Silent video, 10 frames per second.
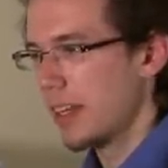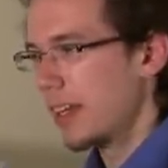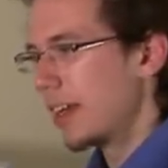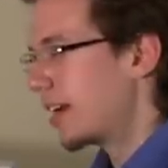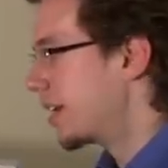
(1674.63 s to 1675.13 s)

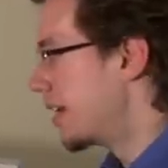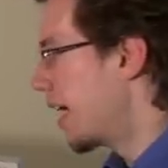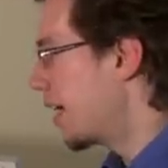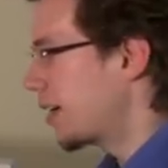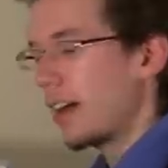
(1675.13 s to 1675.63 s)
Now, and
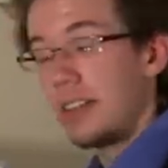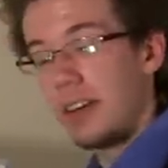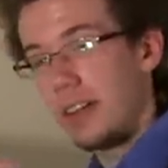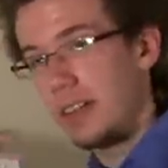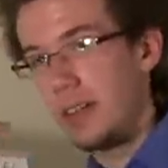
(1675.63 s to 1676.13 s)
you already know
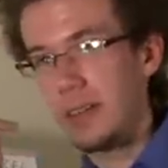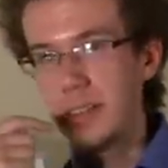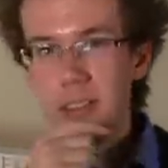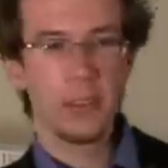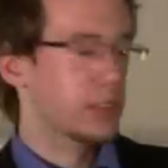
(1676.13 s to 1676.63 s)
what the notes
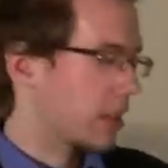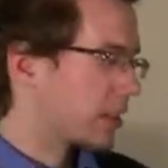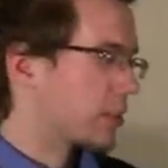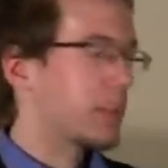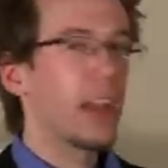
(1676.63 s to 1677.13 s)
are on the
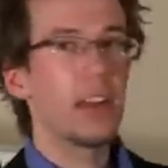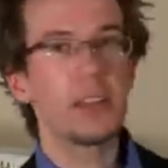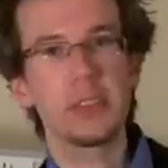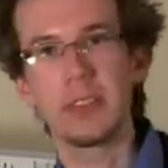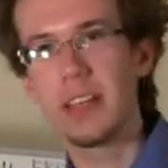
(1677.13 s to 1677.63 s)
piano, so now
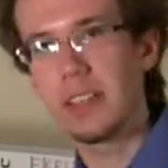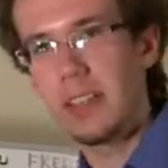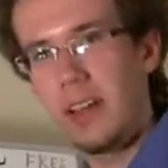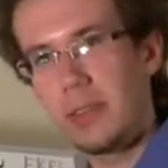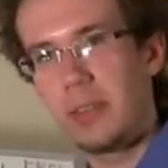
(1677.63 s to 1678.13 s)
that you have those
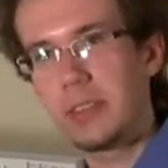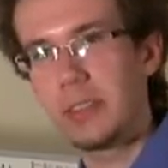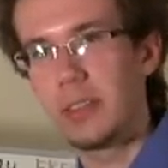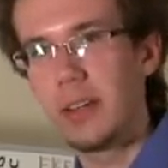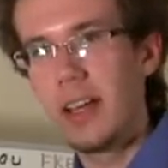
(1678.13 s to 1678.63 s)
two,
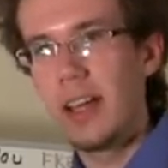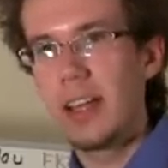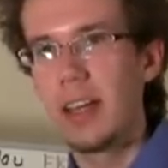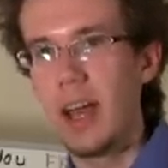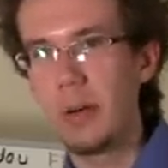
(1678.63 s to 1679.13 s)
now we
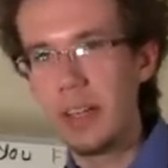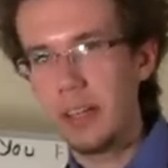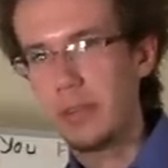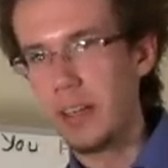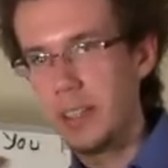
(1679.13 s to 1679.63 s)
can finally
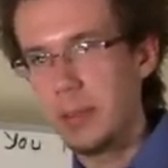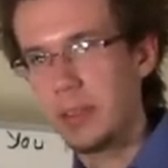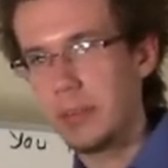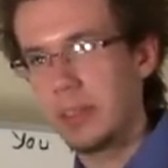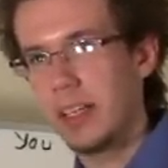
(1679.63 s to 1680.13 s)
put them
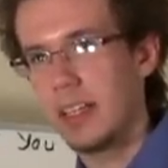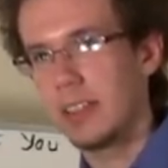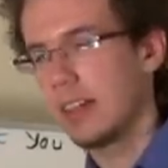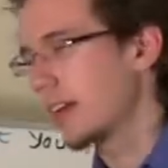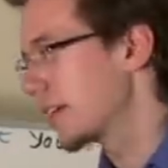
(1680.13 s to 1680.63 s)
together and
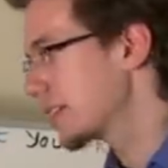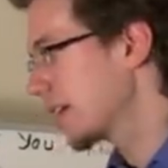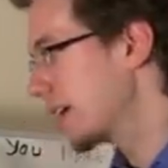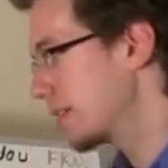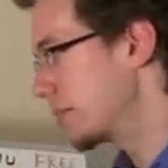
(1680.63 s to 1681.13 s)
assign them
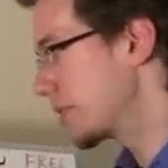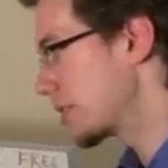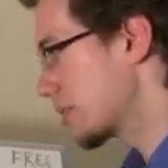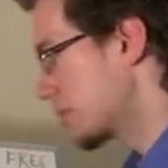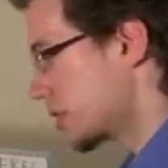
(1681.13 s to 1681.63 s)
to some
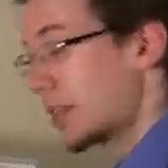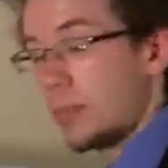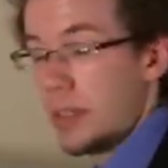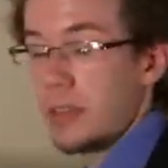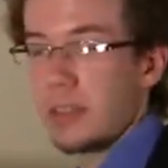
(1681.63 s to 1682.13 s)
sheet
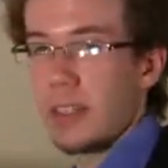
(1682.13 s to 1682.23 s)
music.